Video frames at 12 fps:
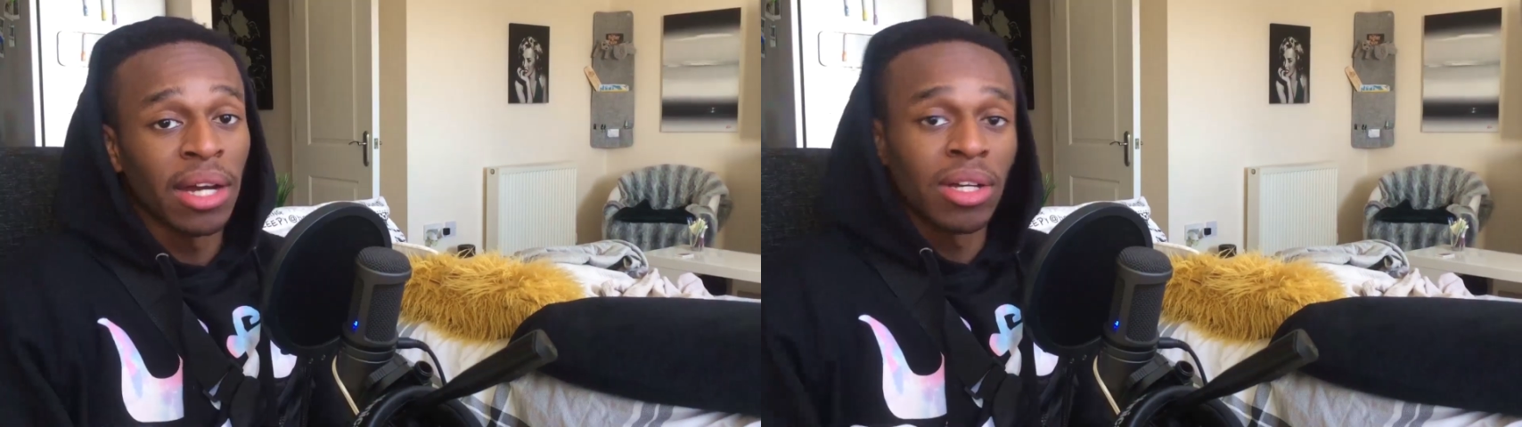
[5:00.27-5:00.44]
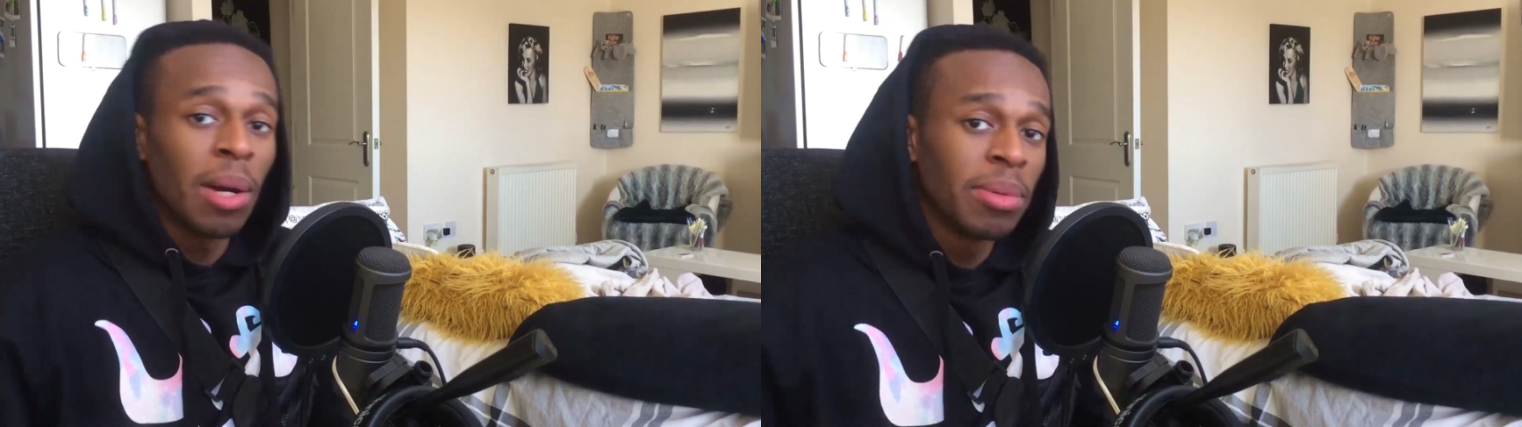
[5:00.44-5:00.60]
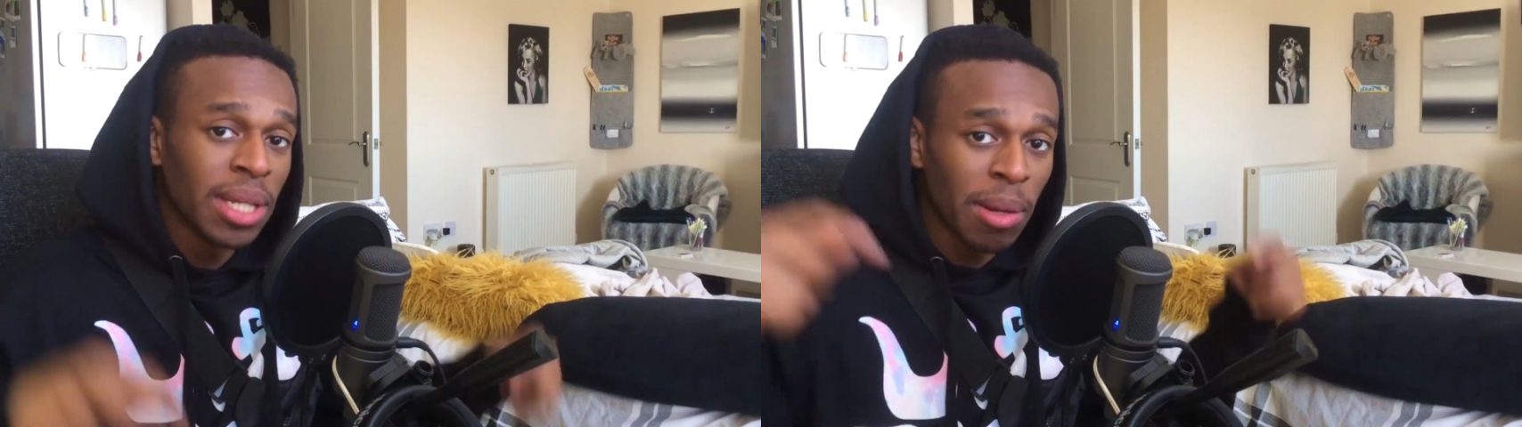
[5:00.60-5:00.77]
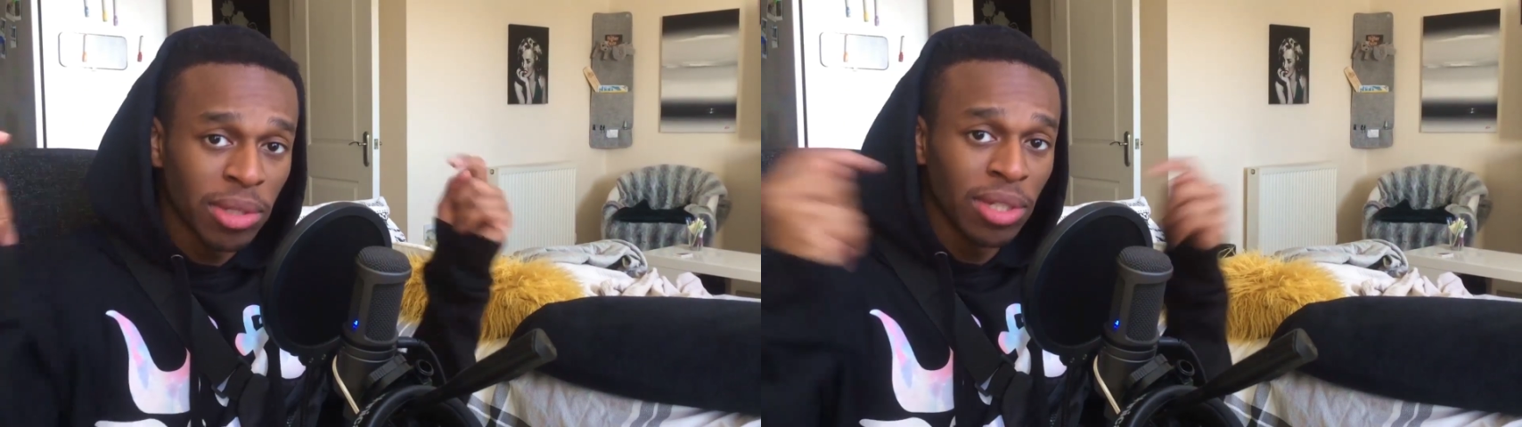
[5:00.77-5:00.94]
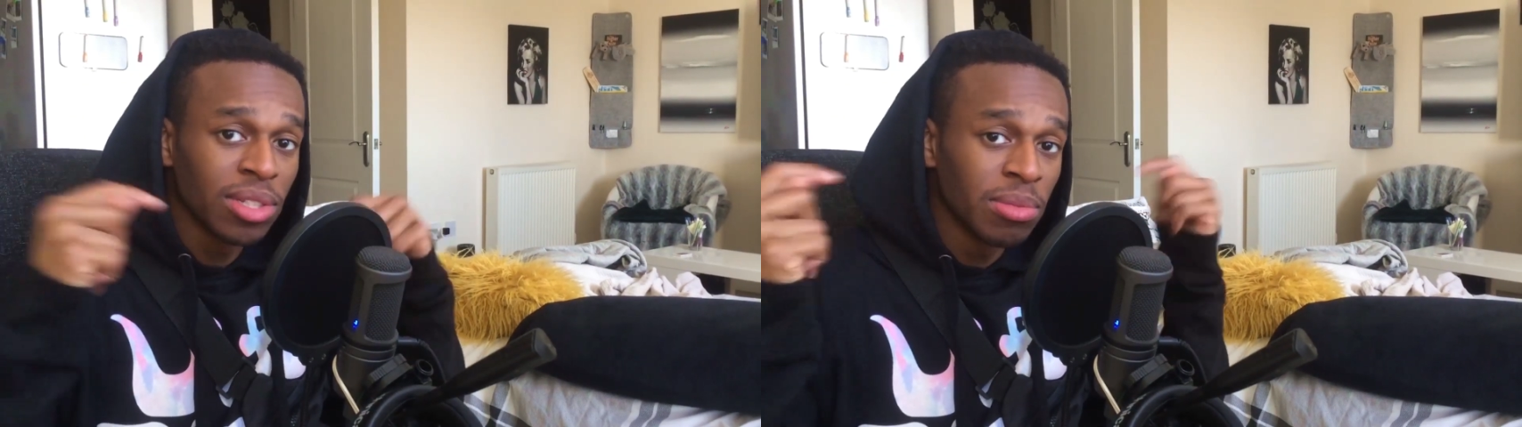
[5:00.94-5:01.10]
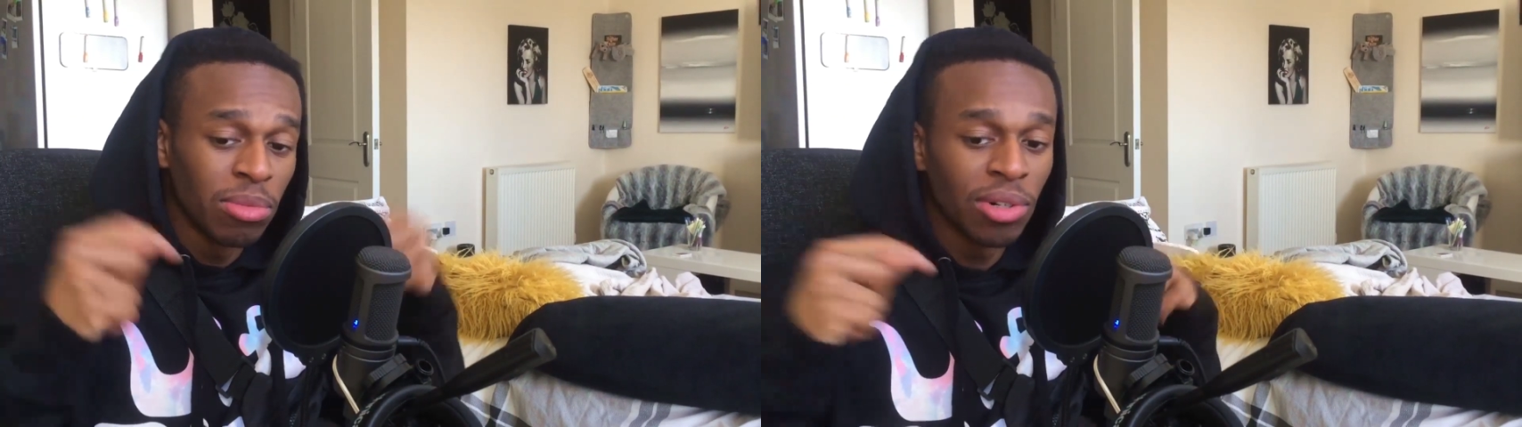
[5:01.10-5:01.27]
But yeah, comment
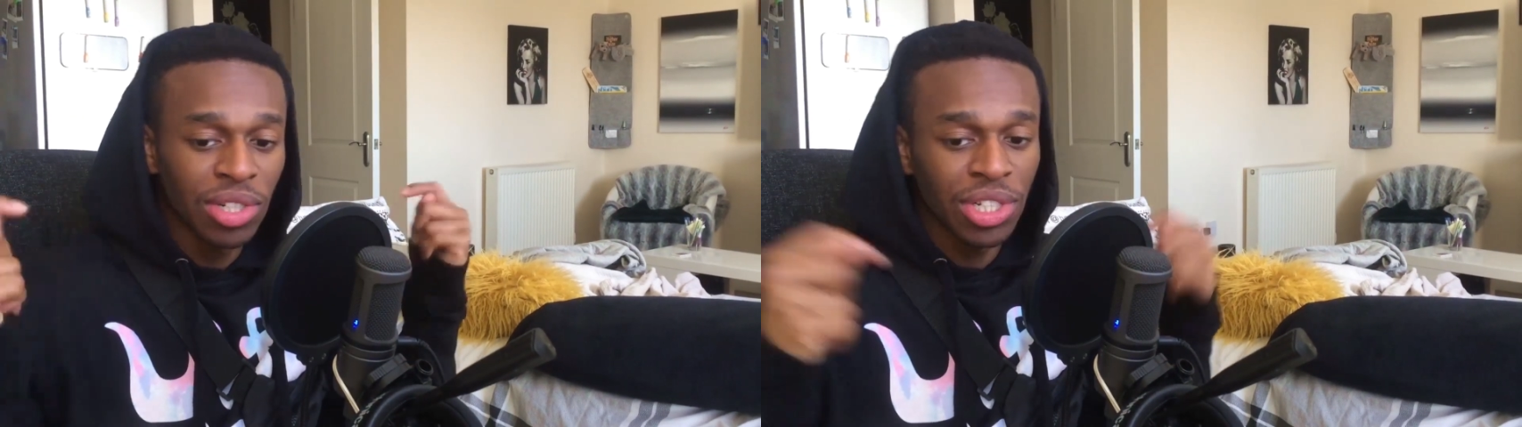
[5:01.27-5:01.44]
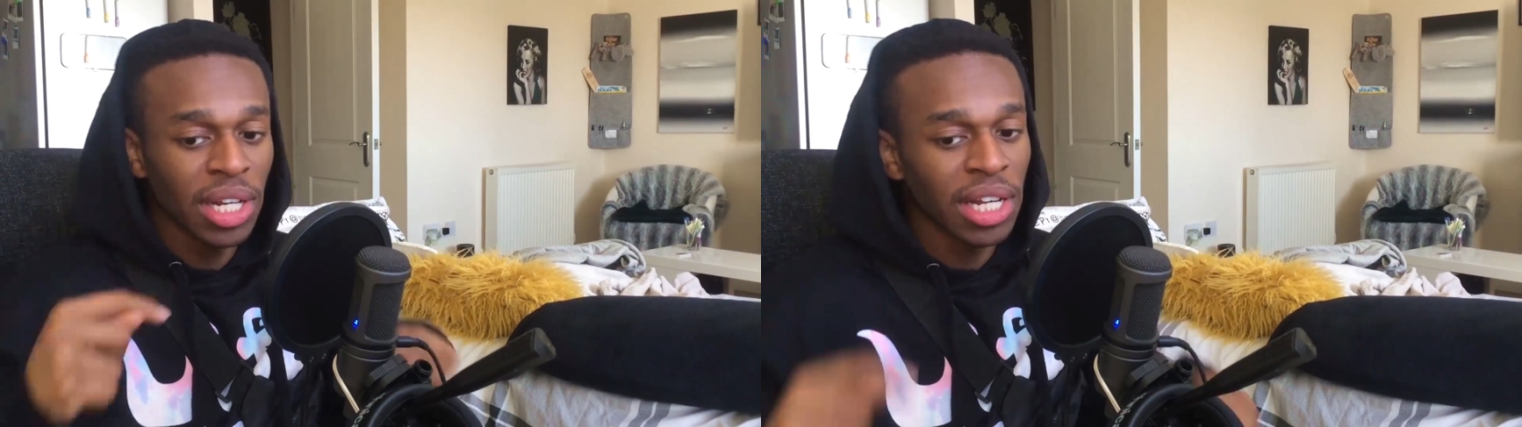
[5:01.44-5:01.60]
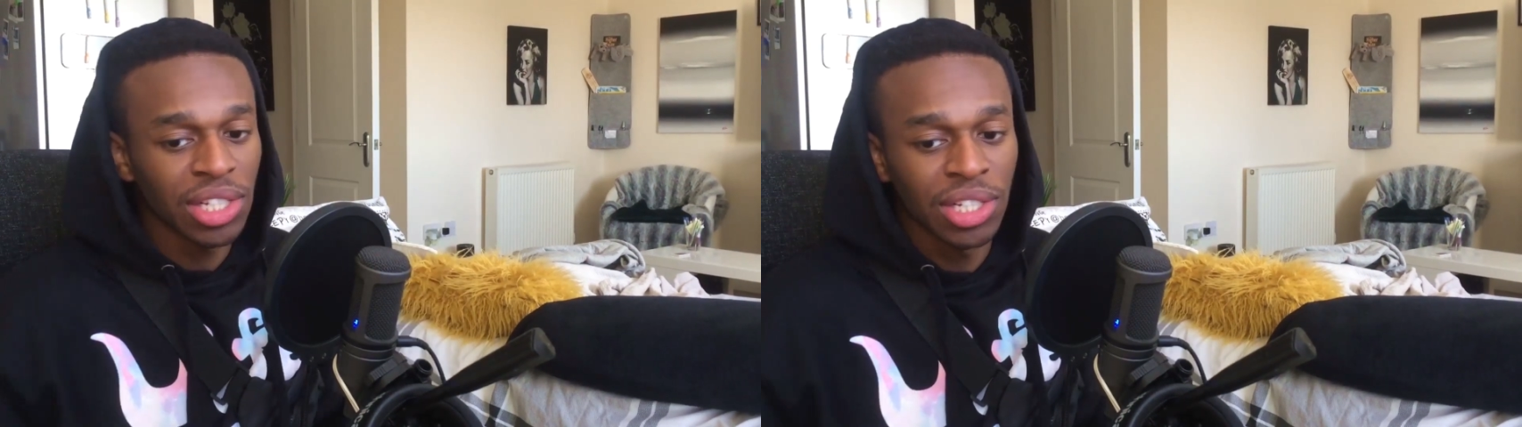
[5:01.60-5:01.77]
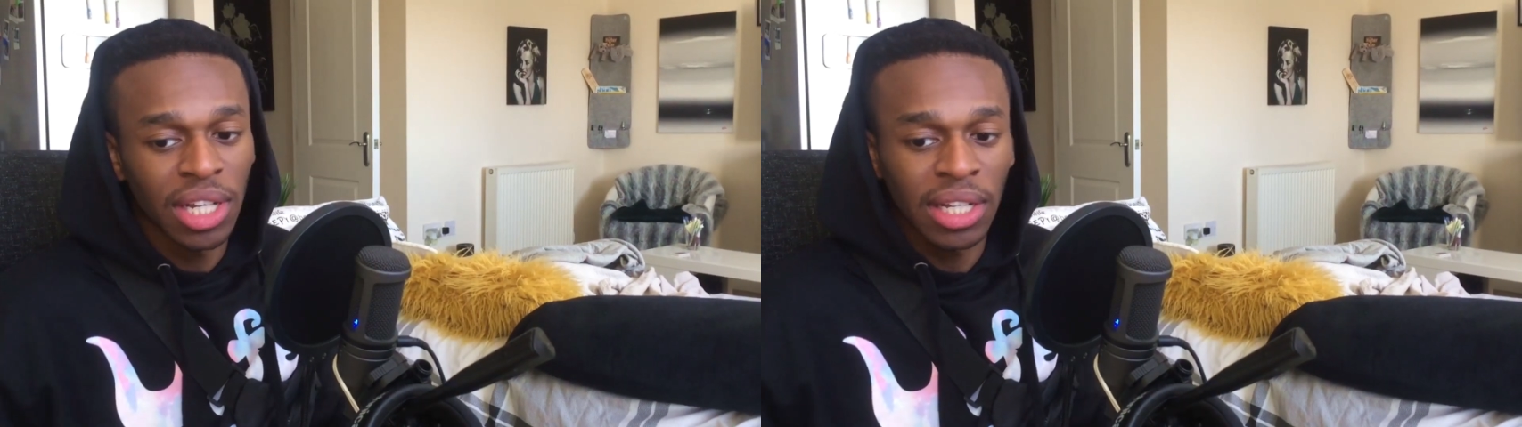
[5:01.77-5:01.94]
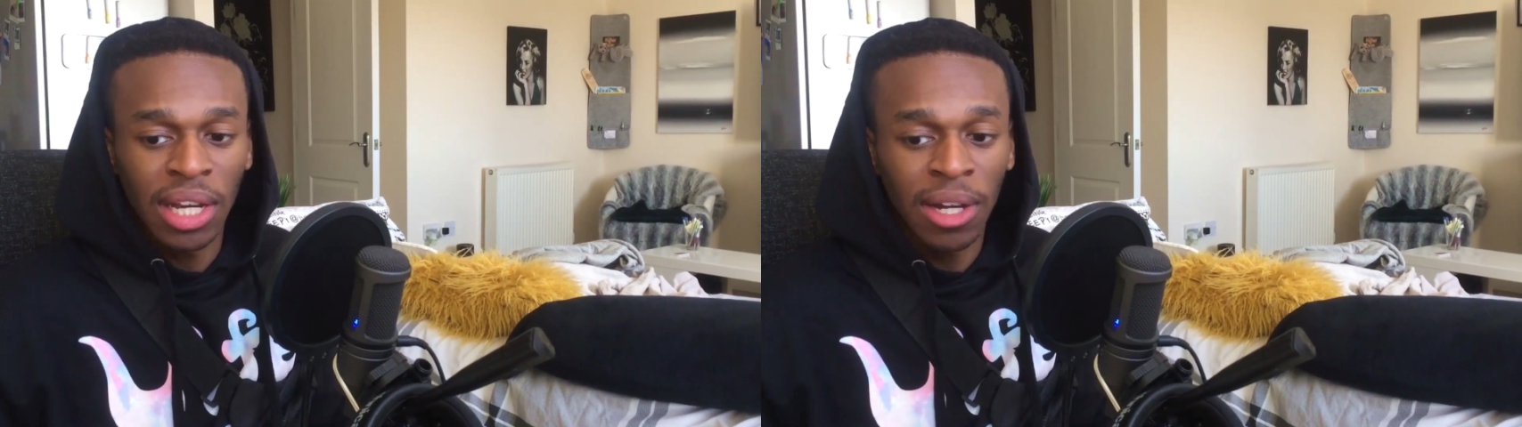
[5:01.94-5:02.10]
down below some more shit I should